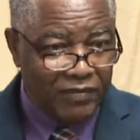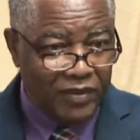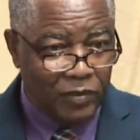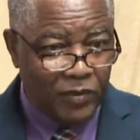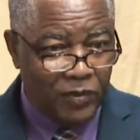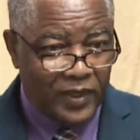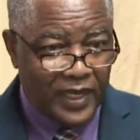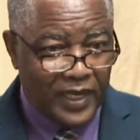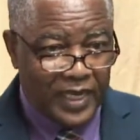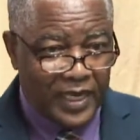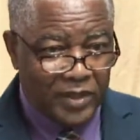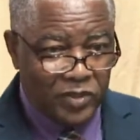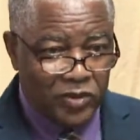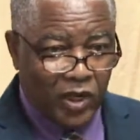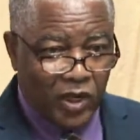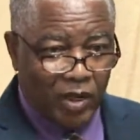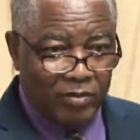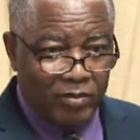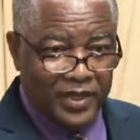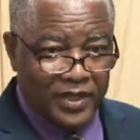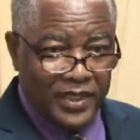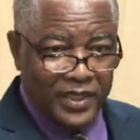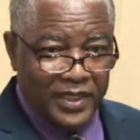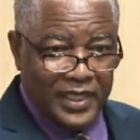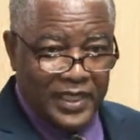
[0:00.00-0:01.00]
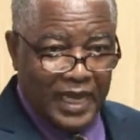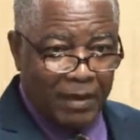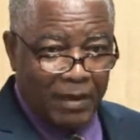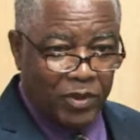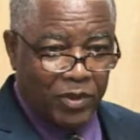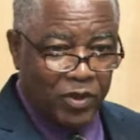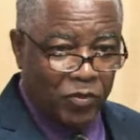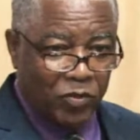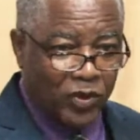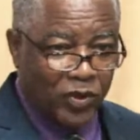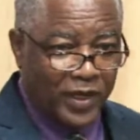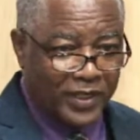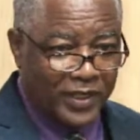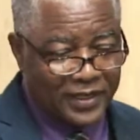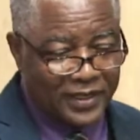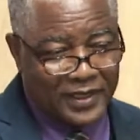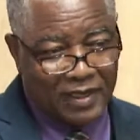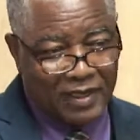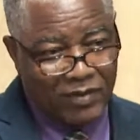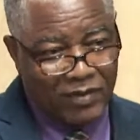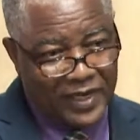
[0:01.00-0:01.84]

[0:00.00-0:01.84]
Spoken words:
they will get jobs in these capital works and stuff.